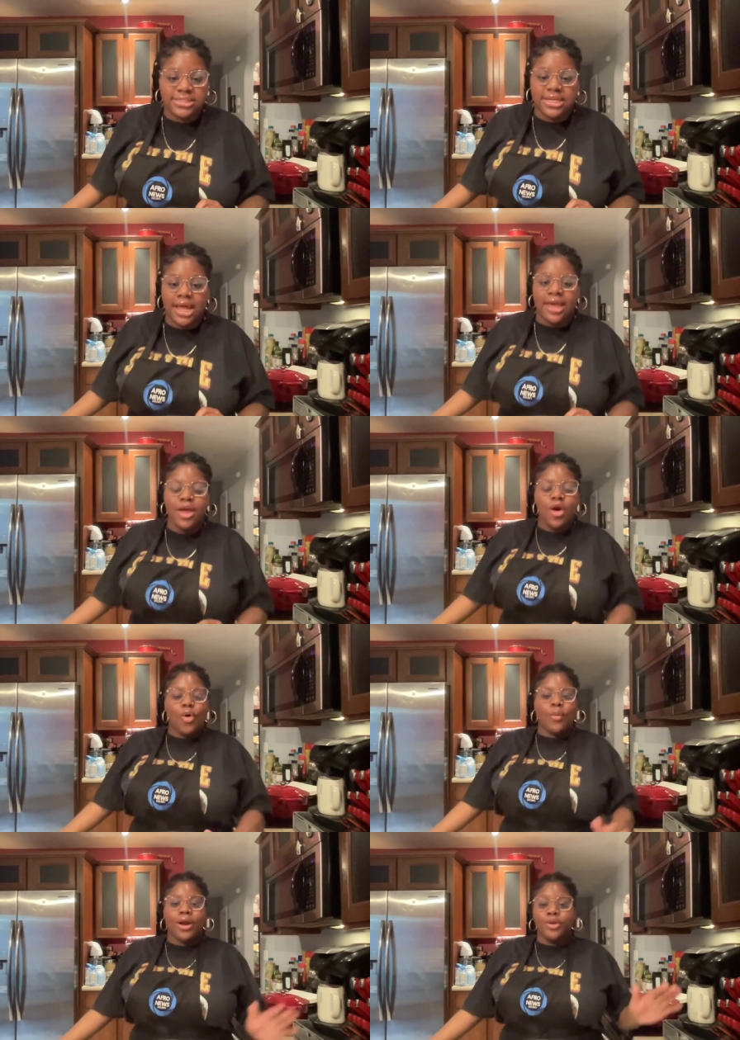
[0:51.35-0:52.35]
Tonight,
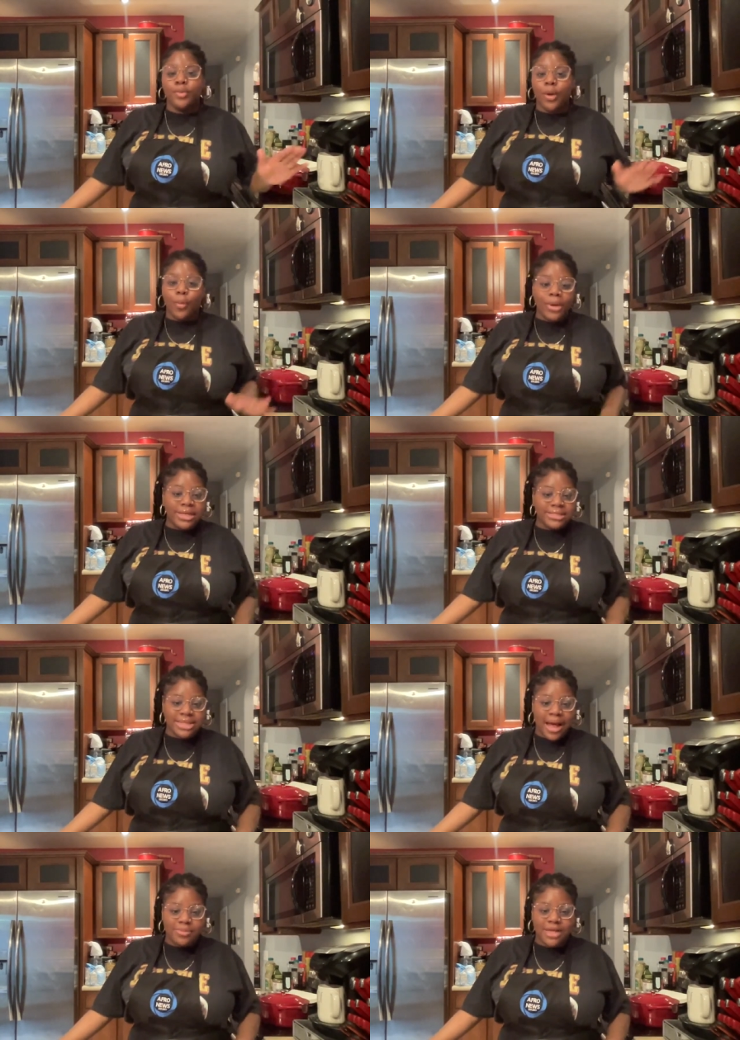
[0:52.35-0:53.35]
we are doing Wingstop.